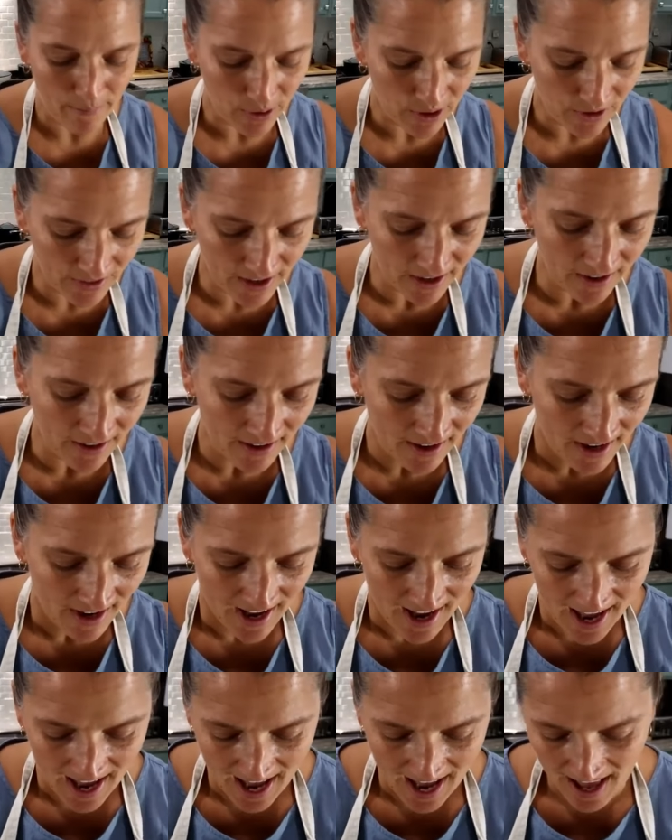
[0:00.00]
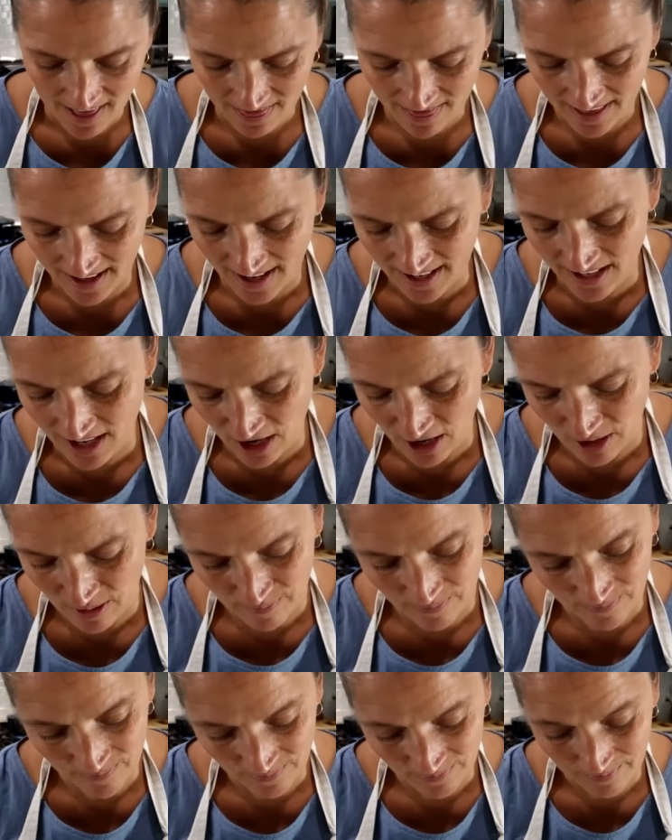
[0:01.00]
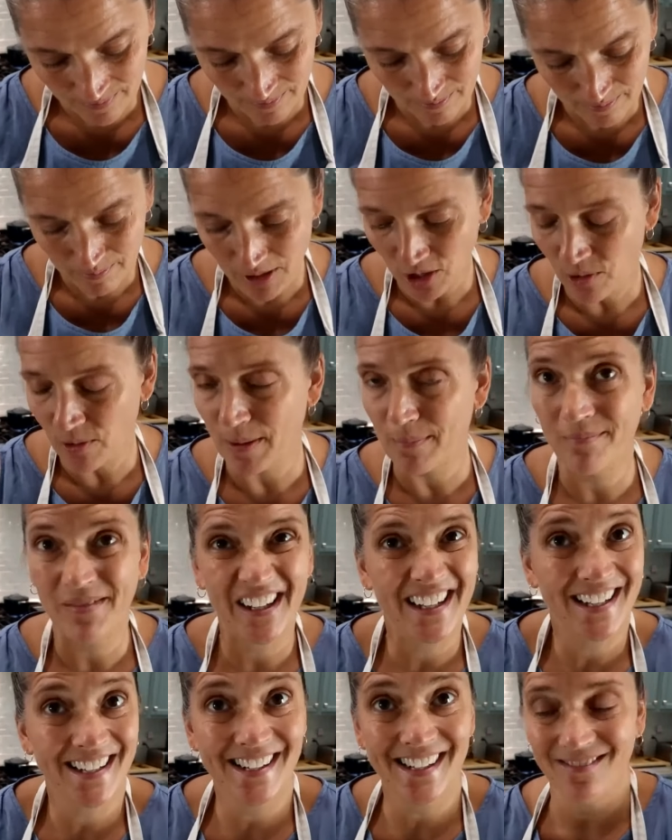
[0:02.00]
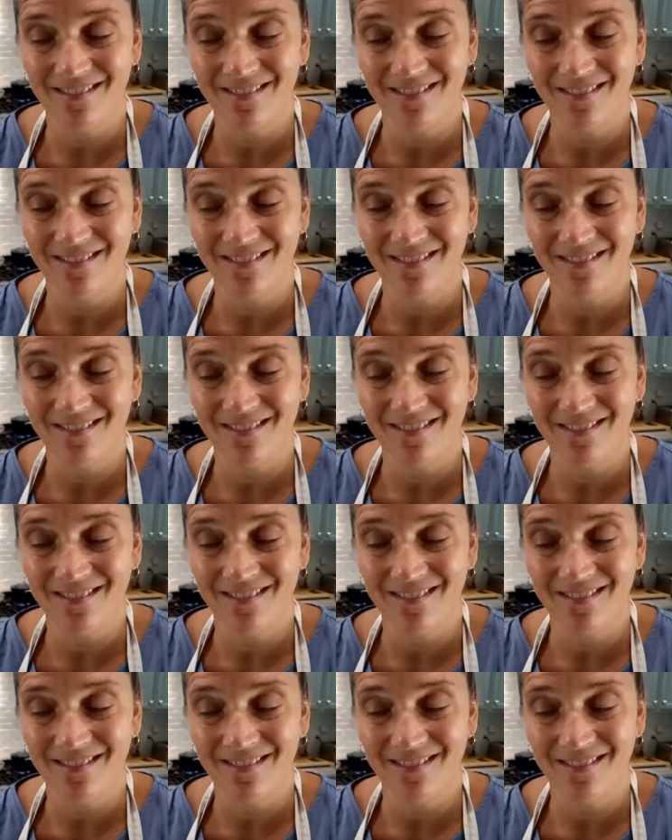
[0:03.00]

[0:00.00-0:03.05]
salt and pepper in there, and then um, mirror whip.